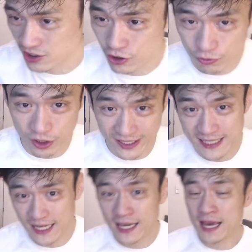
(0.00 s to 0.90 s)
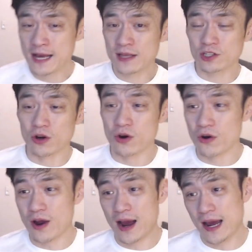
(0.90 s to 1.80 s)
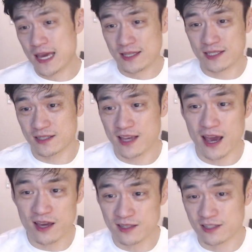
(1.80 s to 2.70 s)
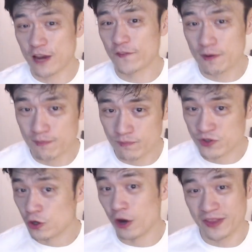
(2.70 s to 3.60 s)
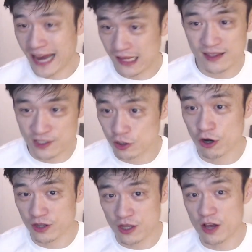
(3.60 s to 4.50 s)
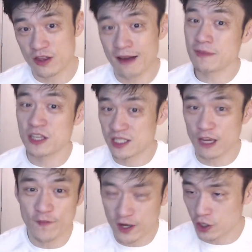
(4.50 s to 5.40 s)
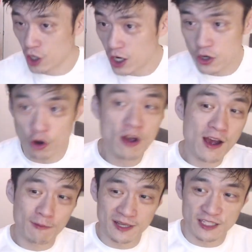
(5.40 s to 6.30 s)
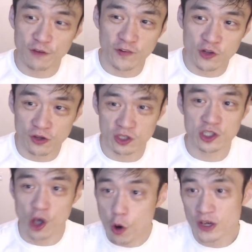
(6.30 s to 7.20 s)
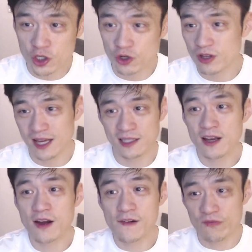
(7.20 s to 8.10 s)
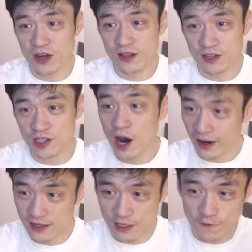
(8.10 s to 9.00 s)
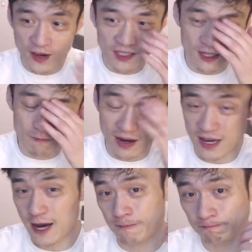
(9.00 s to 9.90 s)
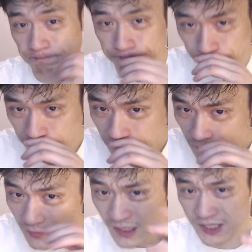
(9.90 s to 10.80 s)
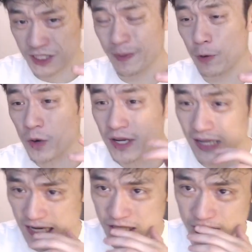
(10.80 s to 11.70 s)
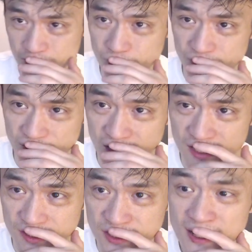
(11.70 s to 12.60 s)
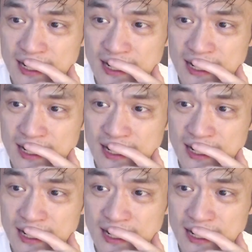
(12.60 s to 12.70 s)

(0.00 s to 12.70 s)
realistic. So it's, yeah, it's definitely not that, not the, I mean, it's definitely gonna hurt you, but it's definitely not the sole issue that's, that the Tigers are facing. But yeah, despite winning last year as well, the Tigers